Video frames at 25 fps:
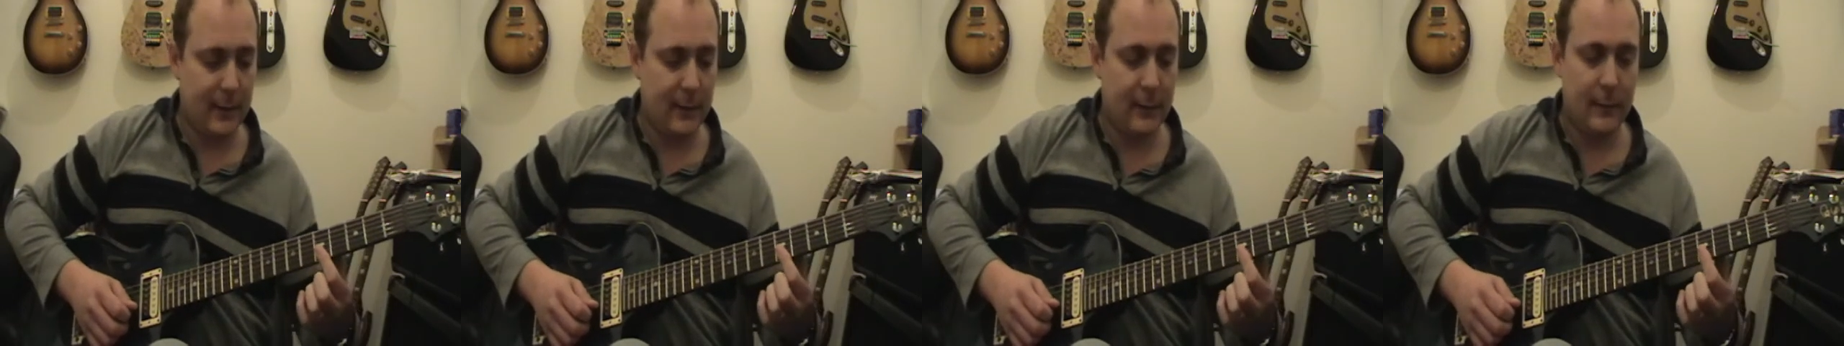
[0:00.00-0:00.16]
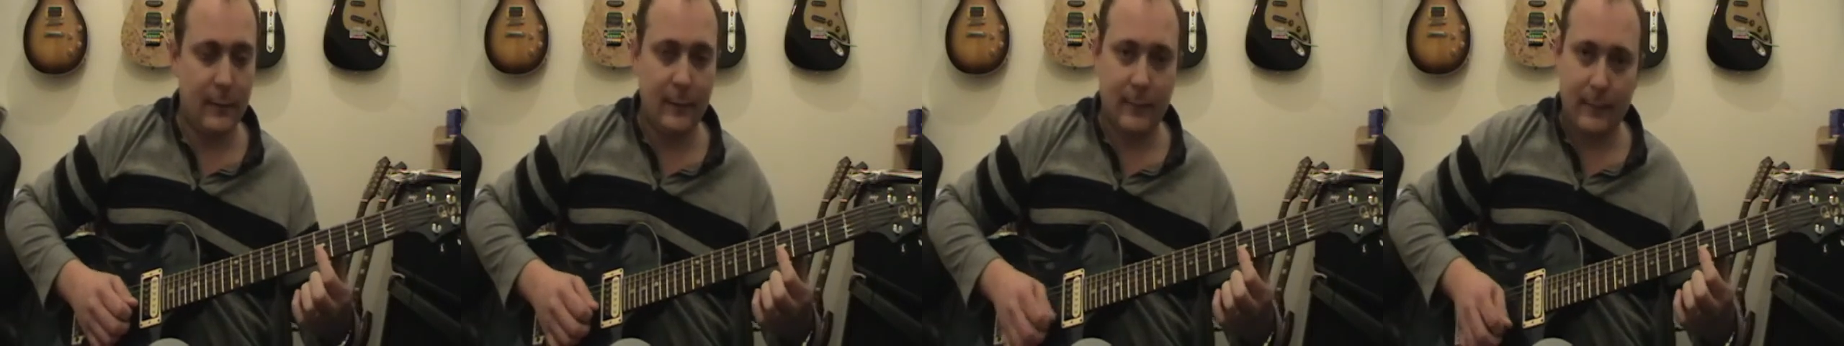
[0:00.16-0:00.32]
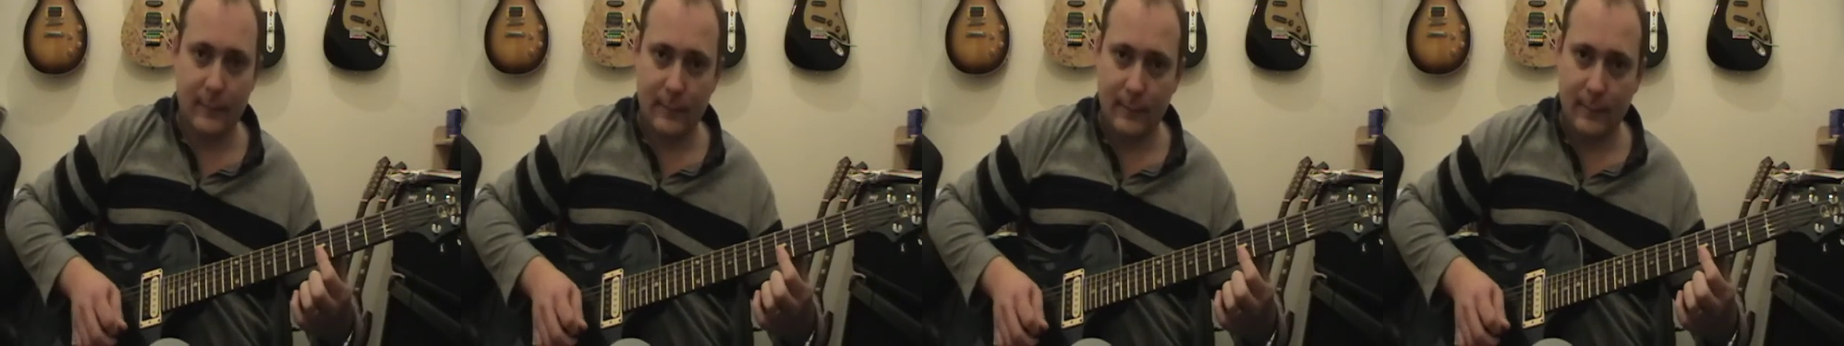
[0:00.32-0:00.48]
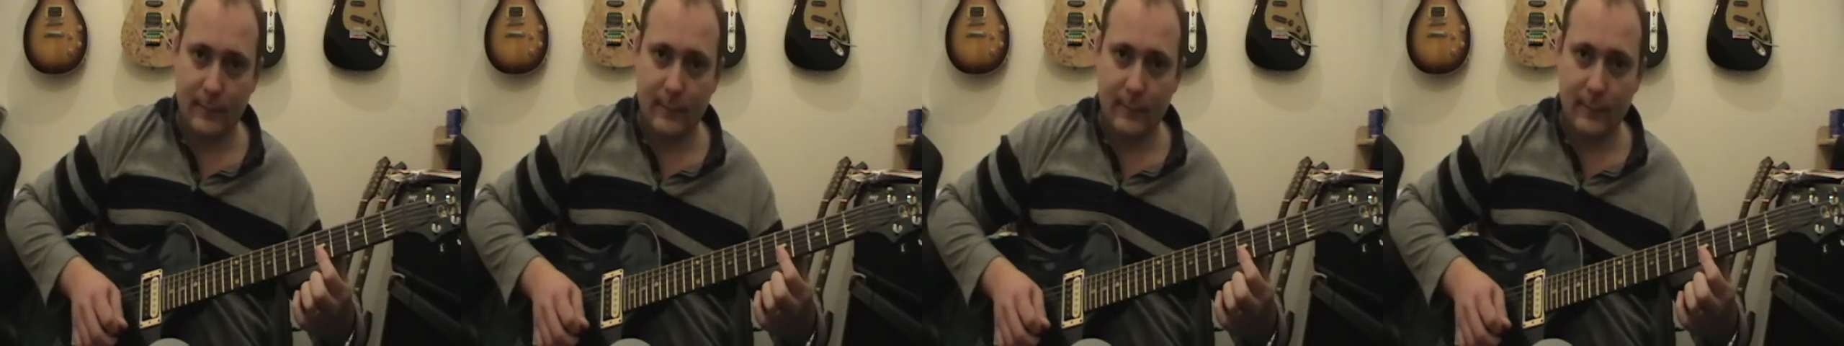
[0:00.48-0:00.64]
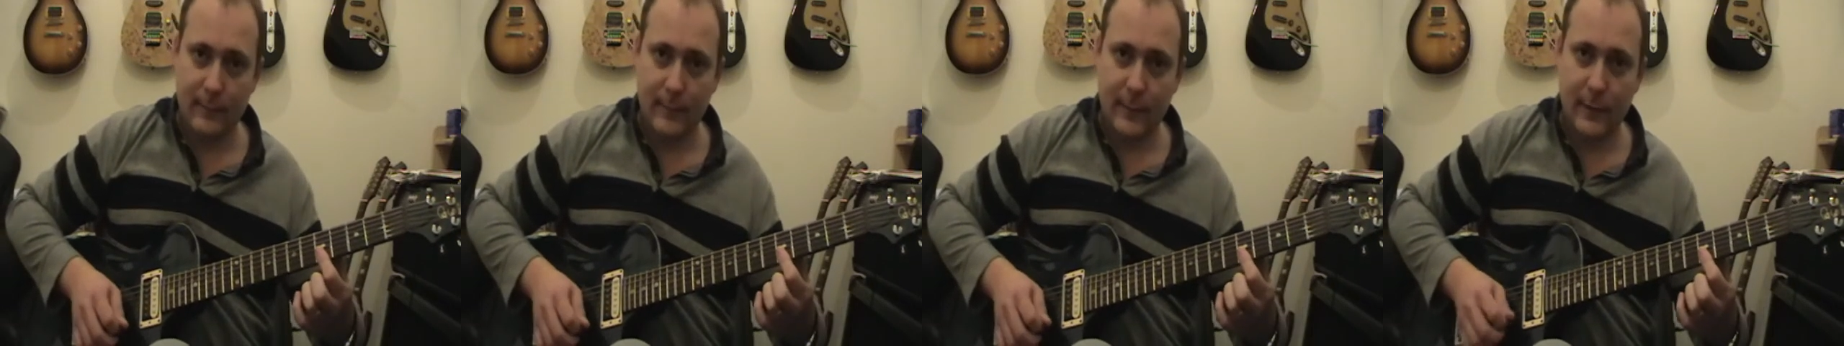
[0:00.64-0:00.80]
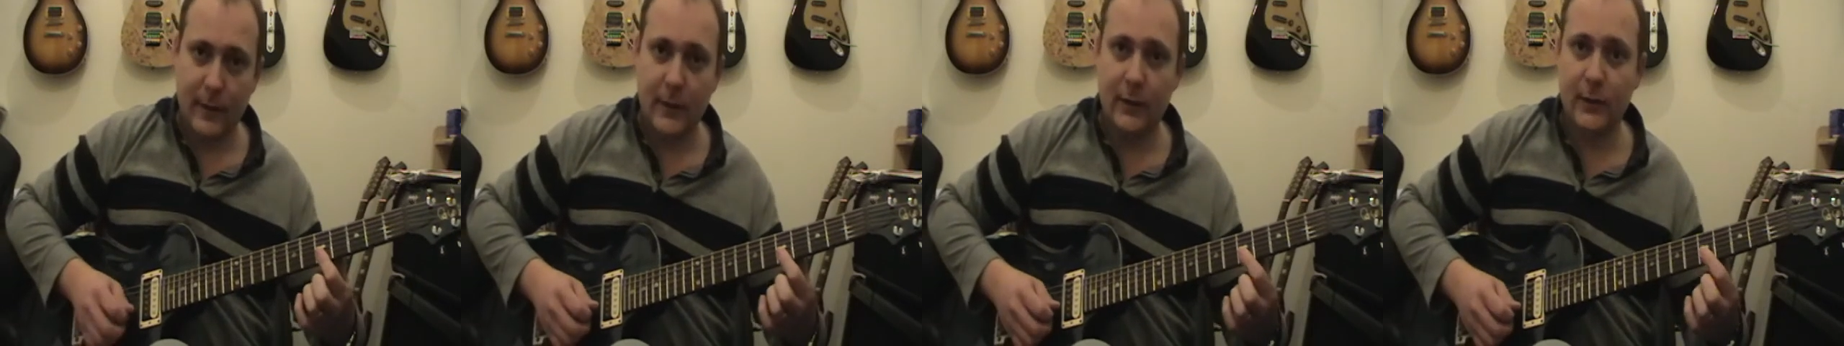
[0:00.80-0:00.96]

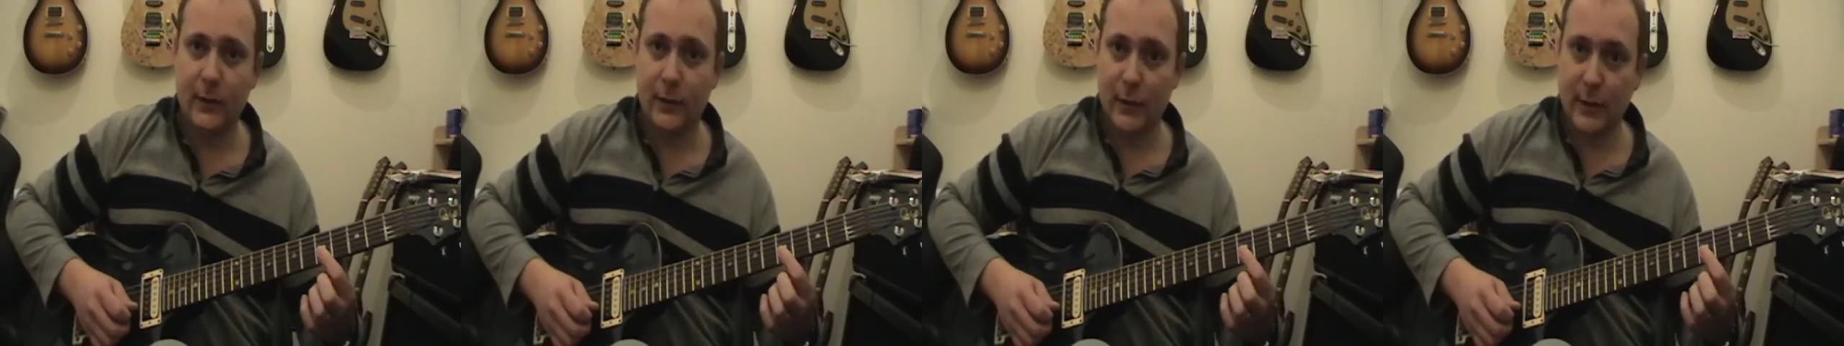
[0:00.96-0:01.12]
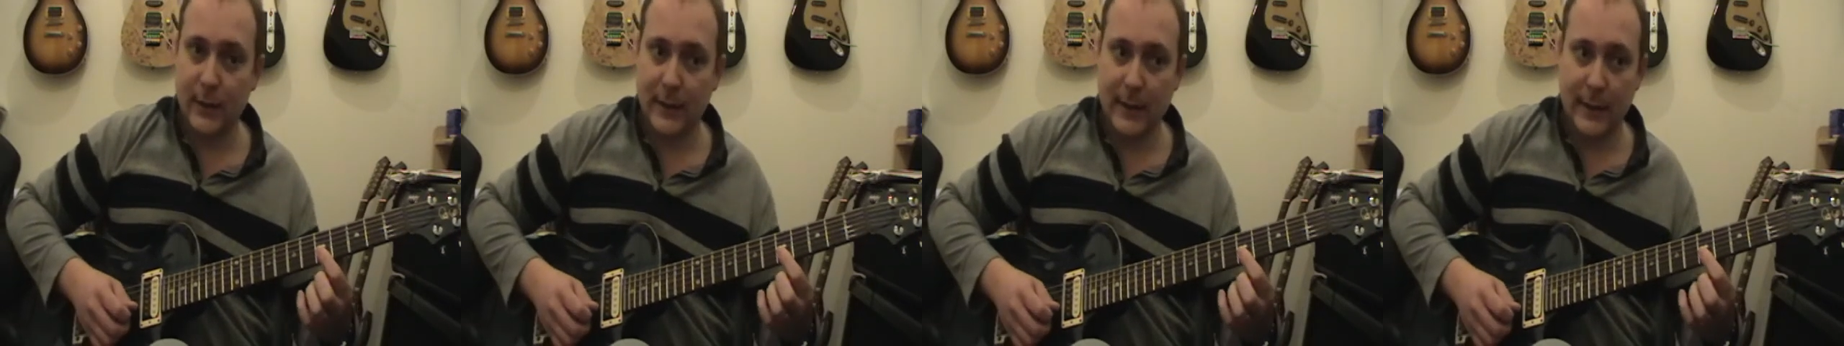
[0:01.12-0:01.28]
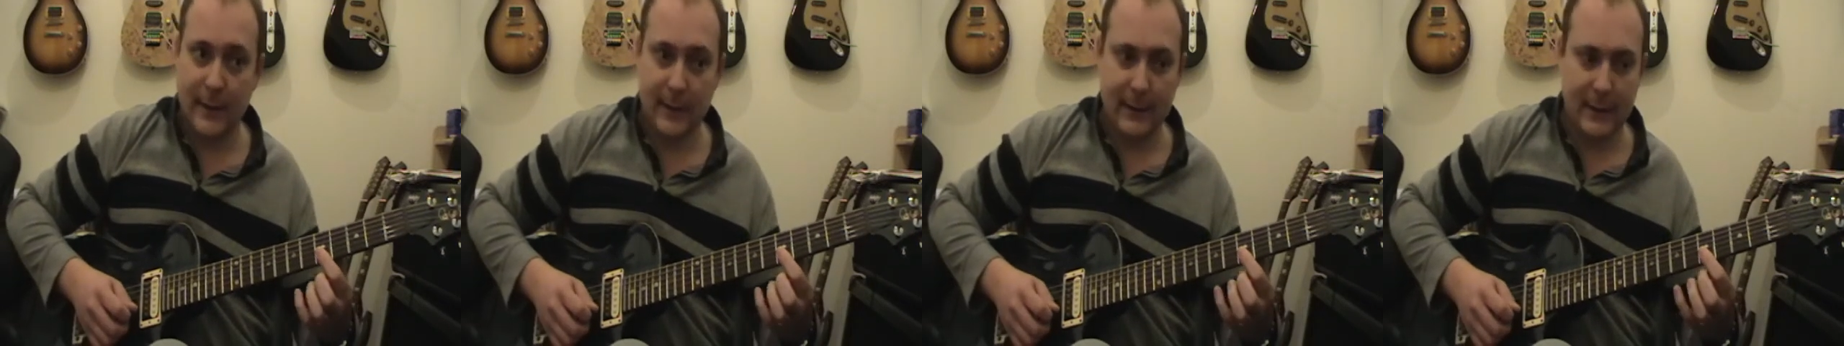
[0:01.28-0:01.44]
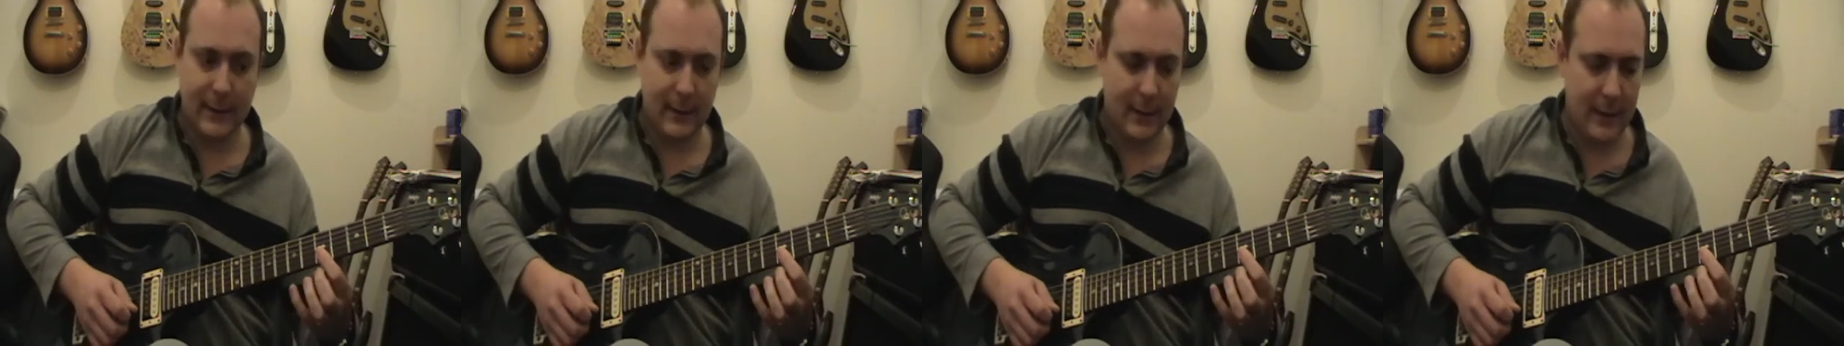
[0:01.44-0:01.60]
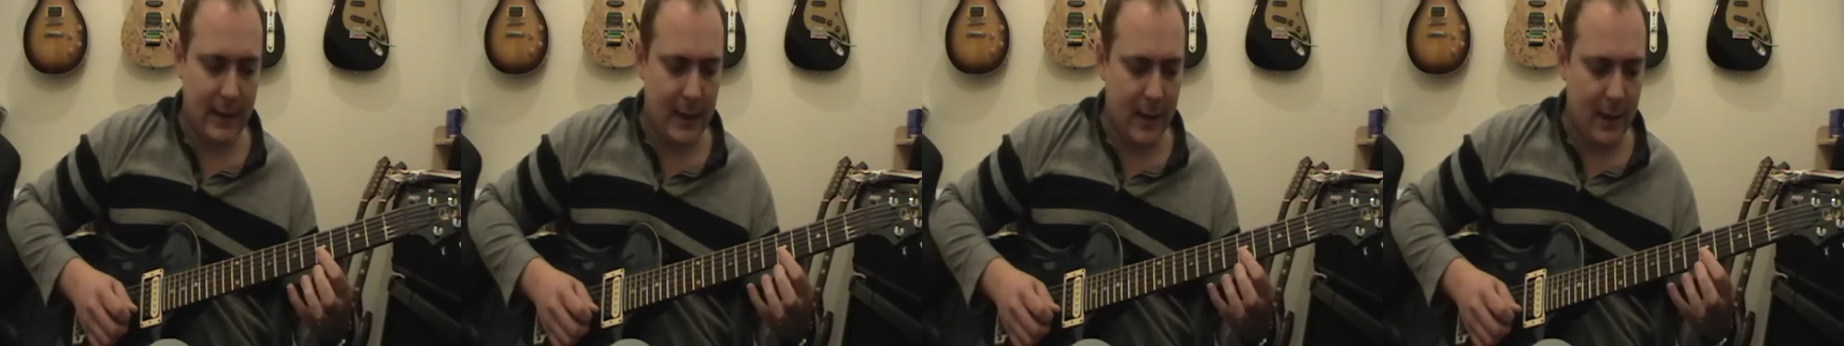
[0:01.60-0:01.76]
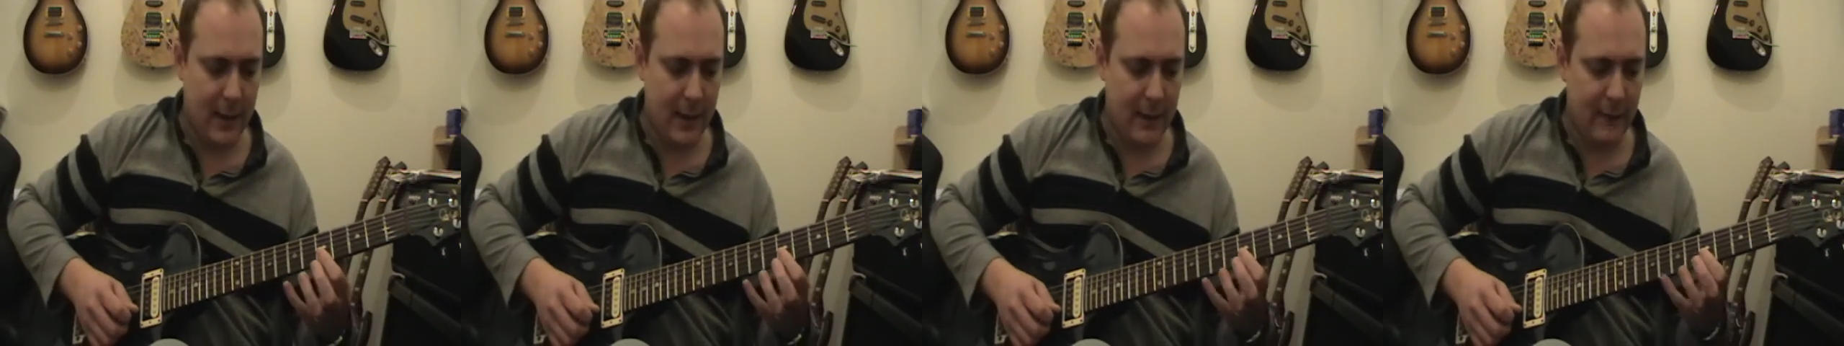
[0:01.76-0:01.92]
Should
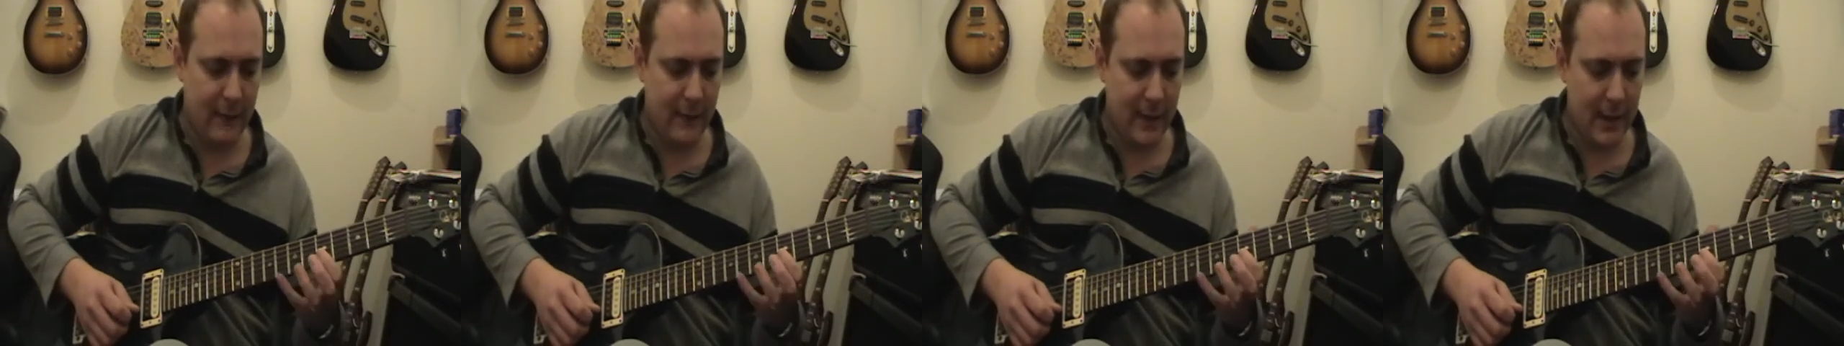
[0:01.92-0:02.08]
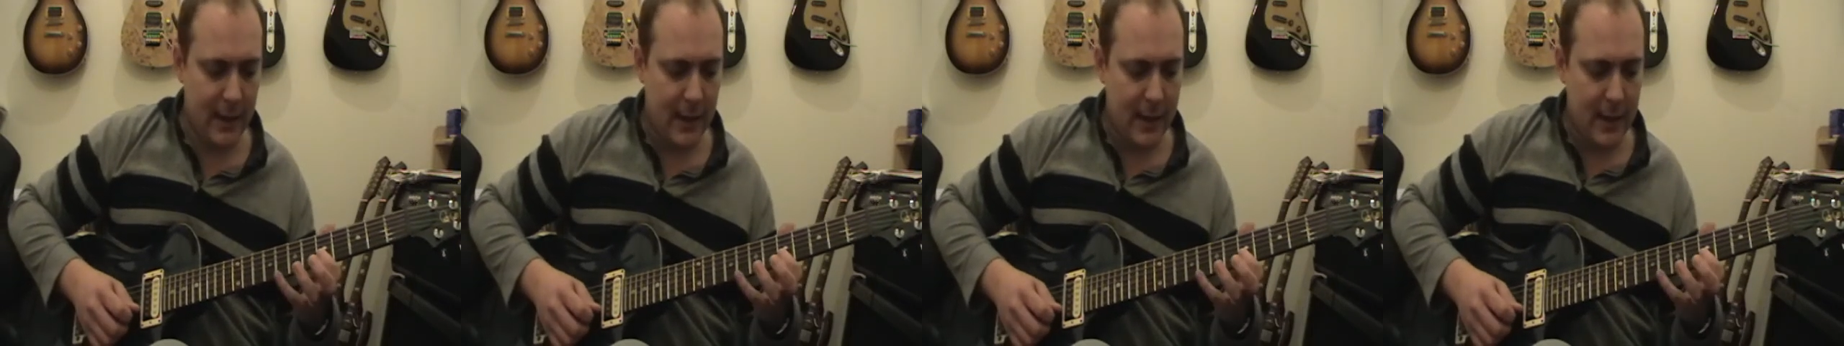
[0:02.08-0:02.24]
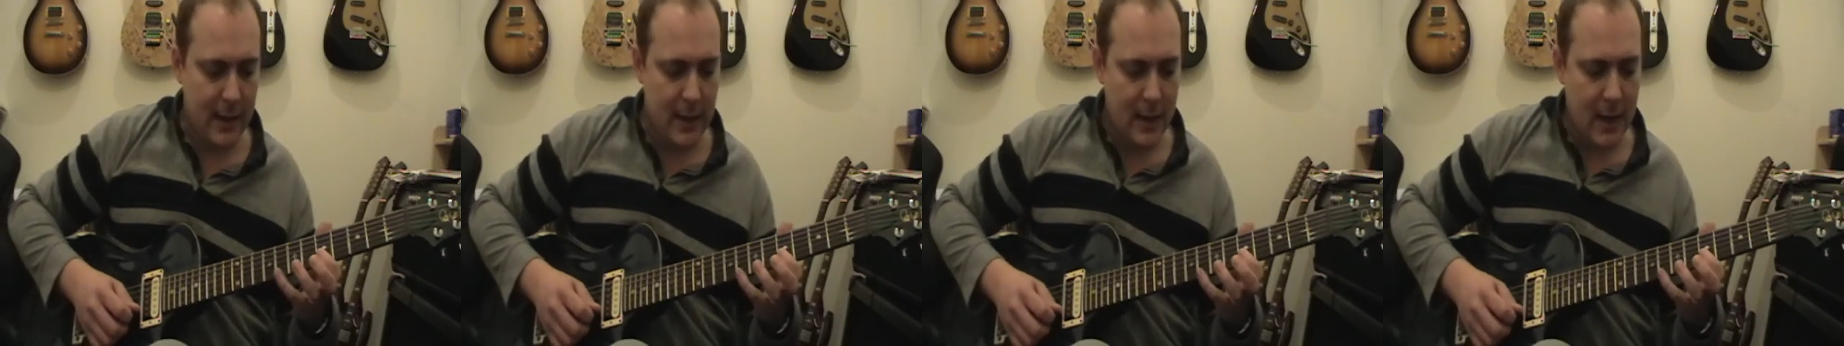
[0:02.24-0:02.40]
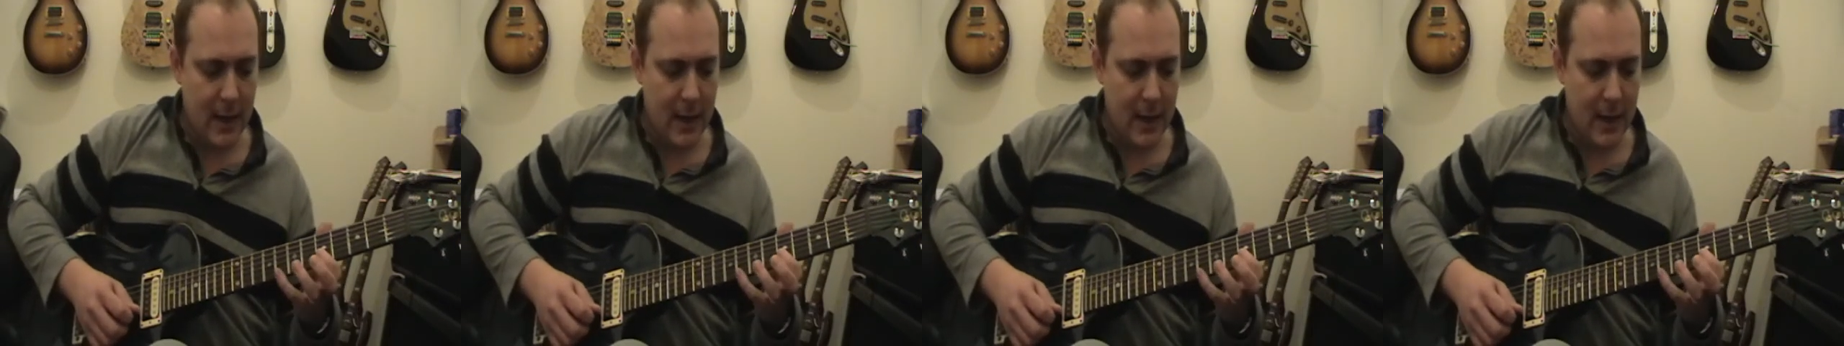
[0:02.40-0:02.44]
sound like that hopefully.